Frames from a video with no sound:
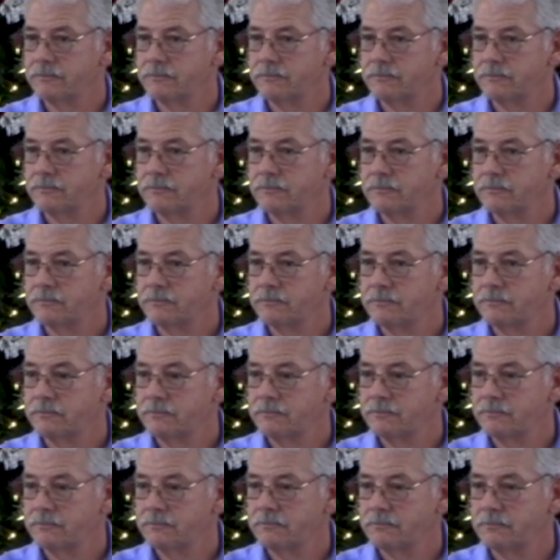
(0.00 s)

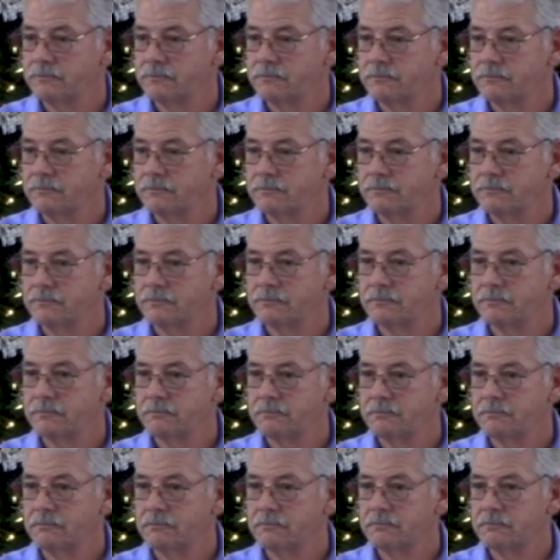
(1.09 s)
(no one is talking)